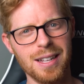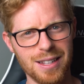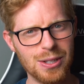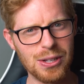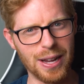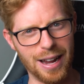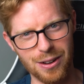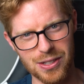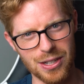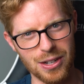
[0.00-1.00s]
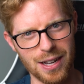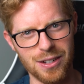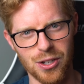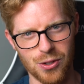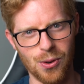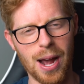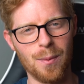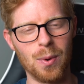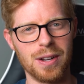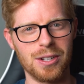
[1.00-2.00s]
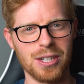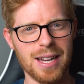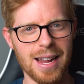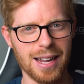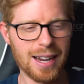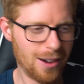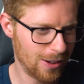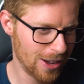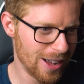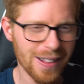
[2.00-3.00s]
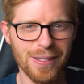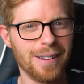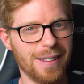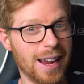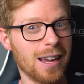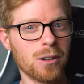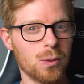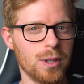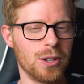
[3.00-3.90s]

These are the handles that you kind of just grab when you're just hanging out. They're the handles when